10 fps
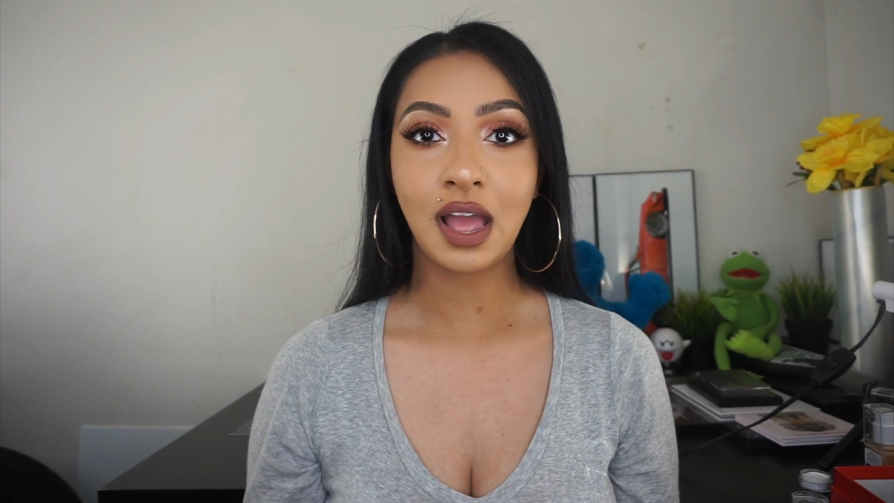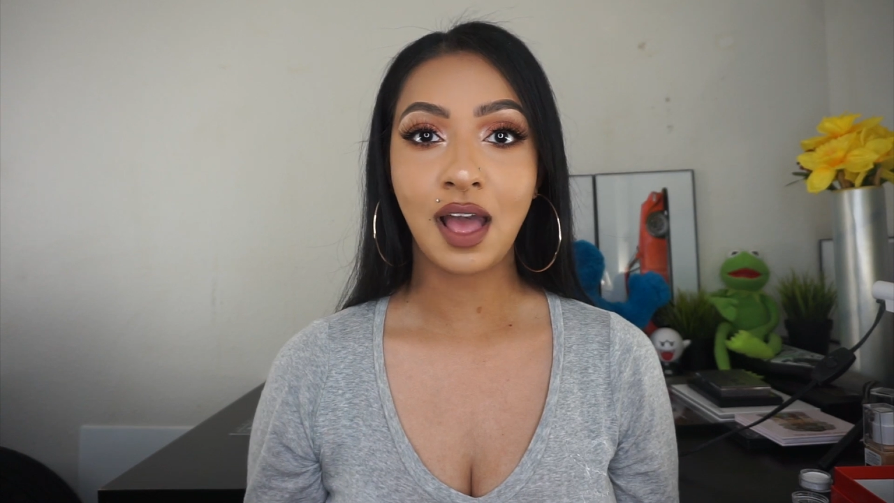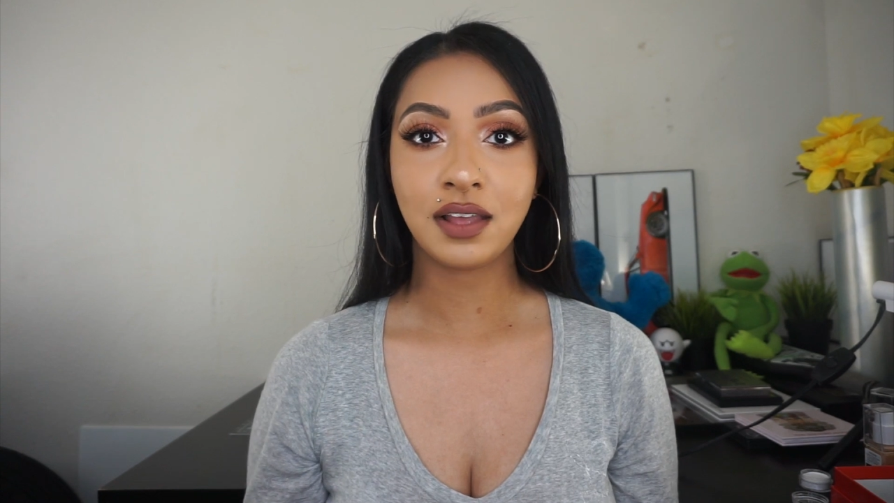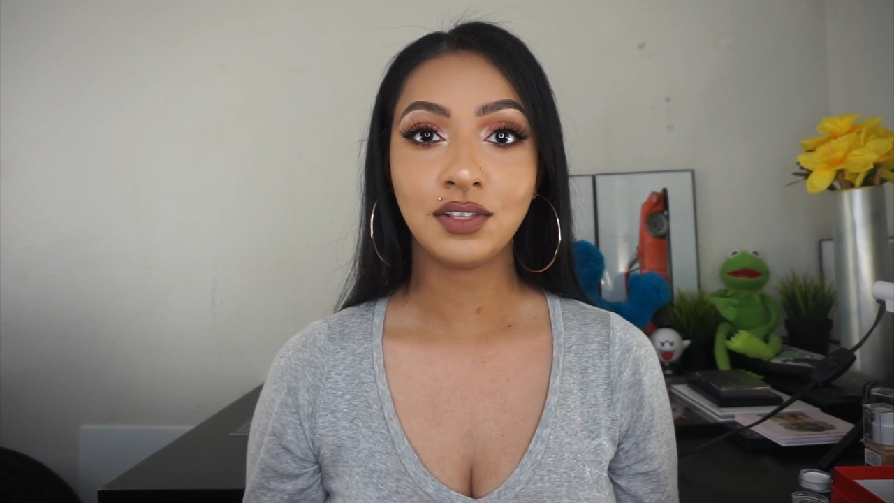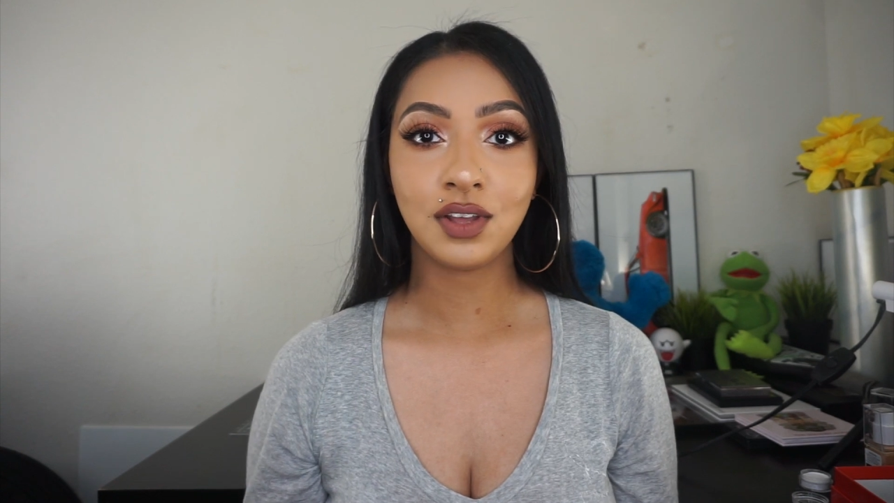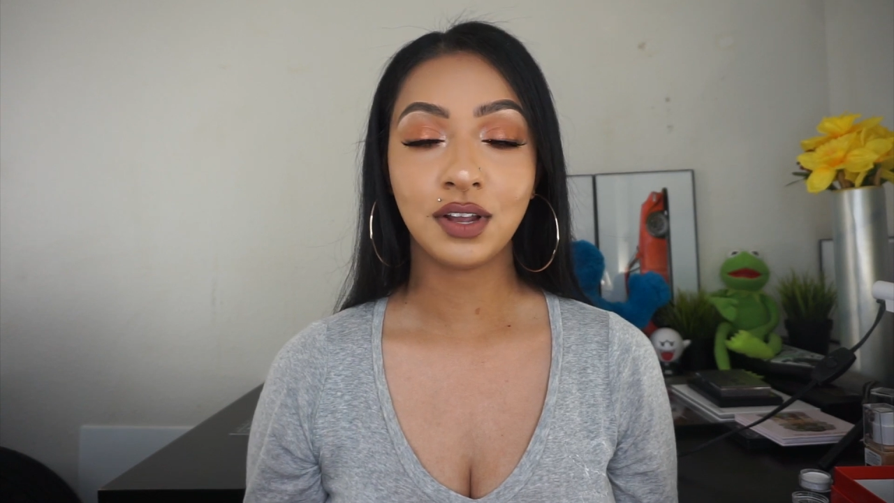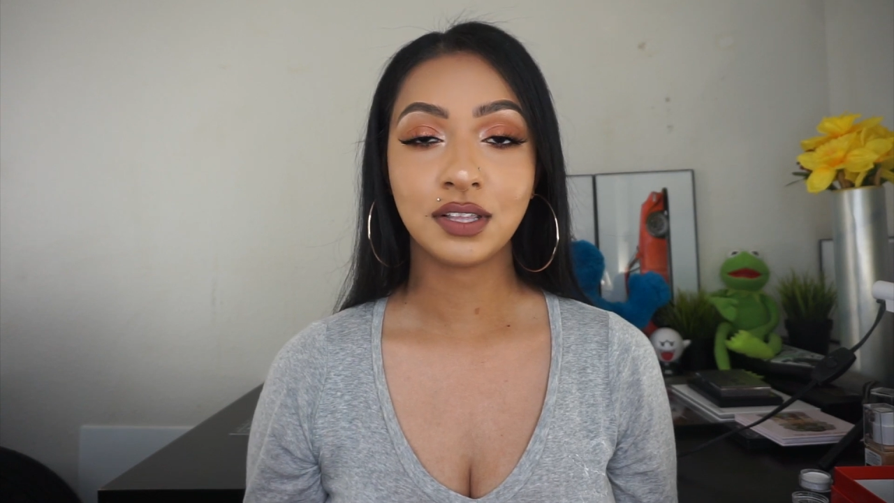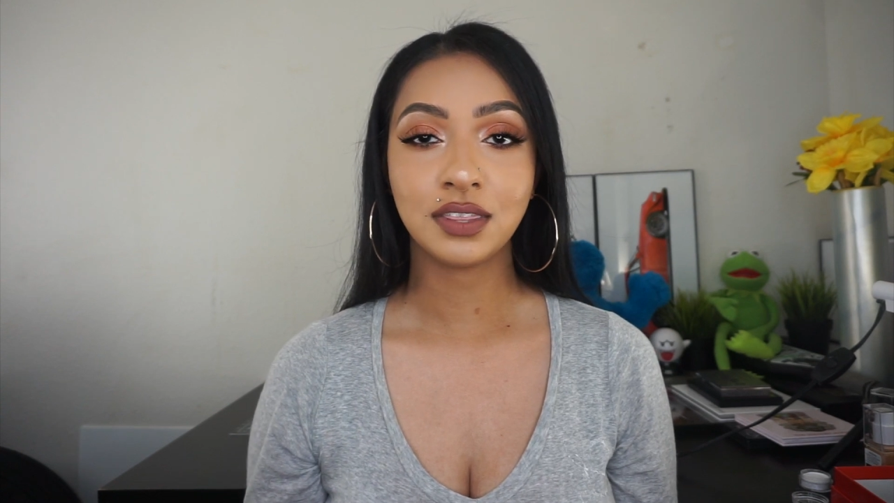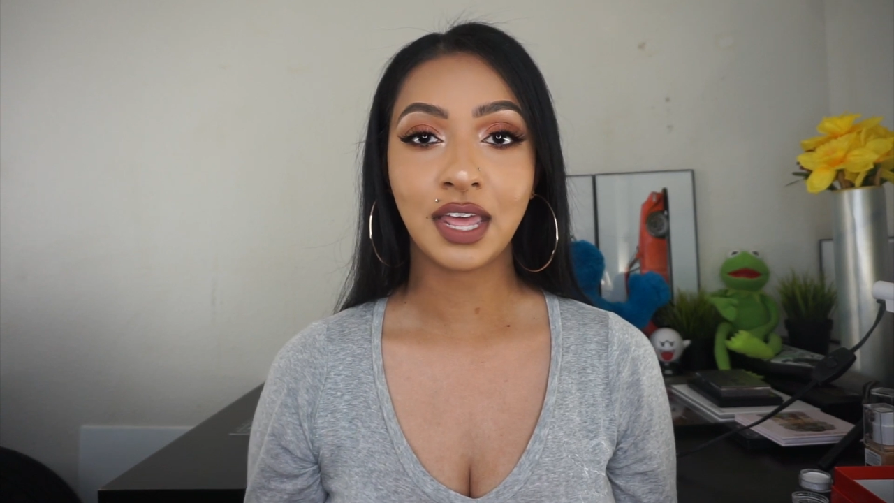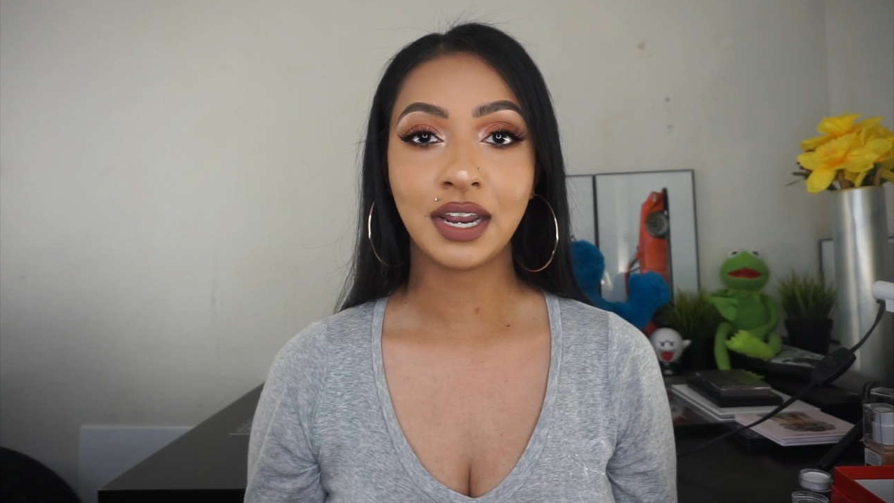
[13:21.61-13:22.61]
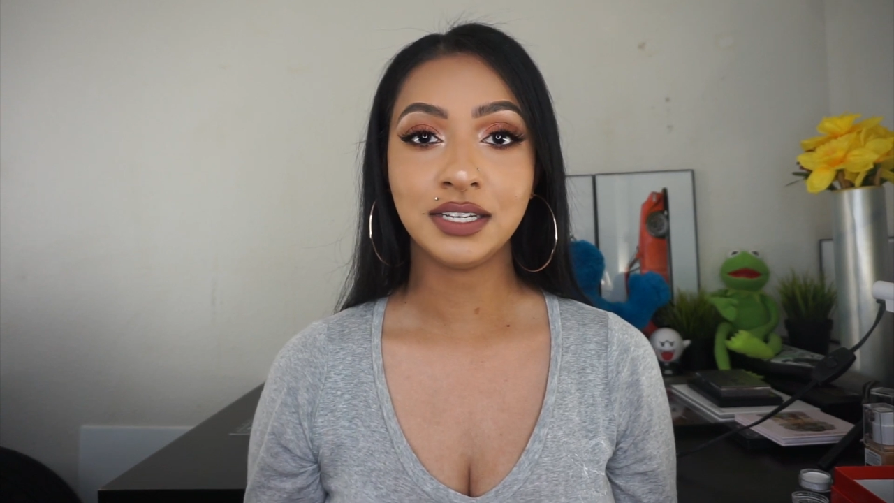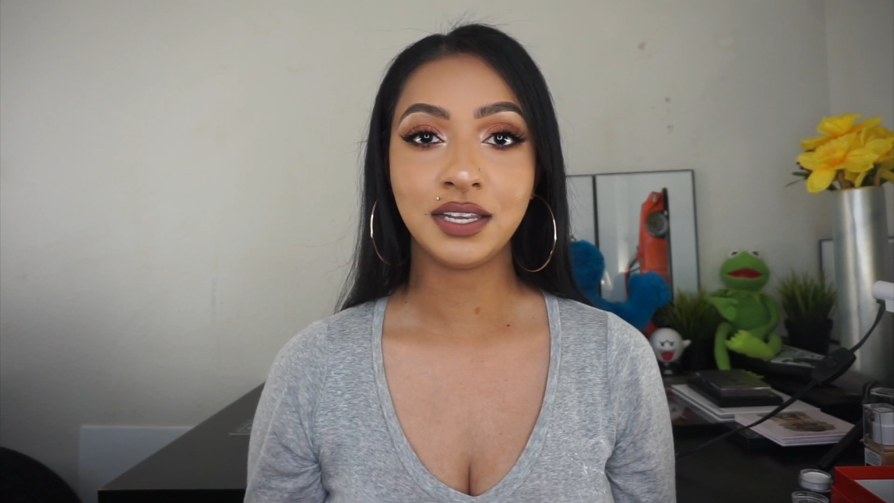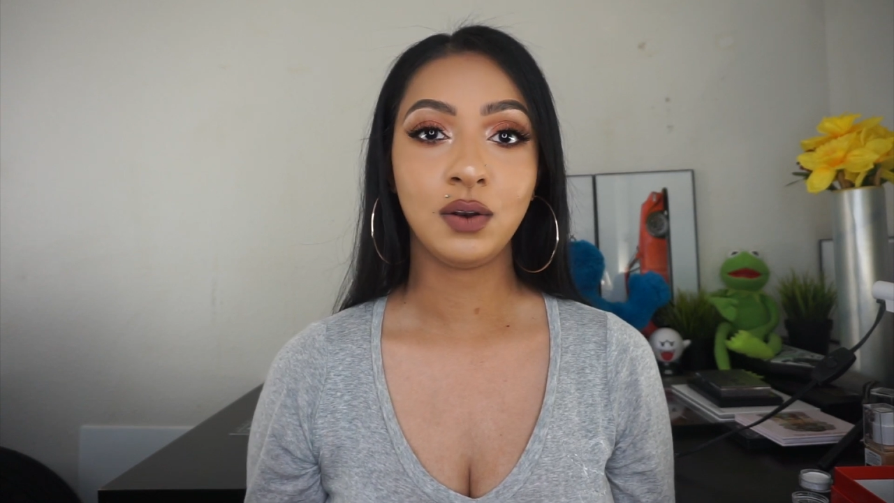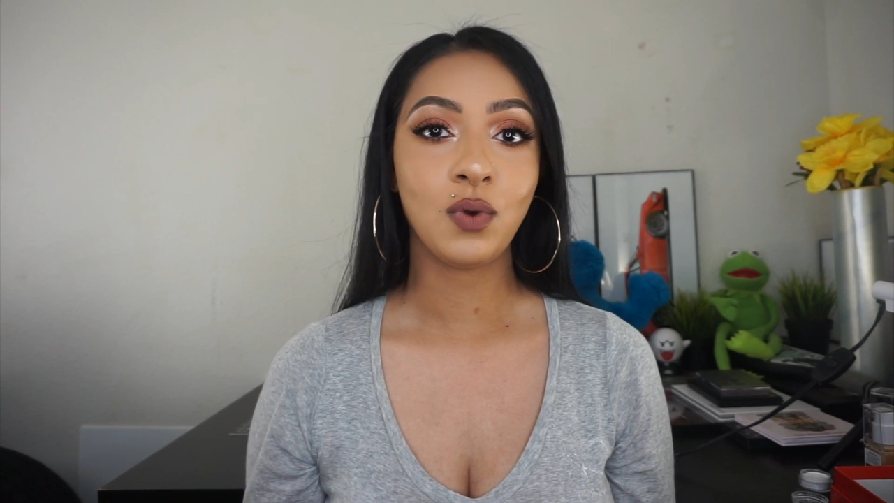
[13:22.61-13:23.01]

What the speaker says: eye look that I did,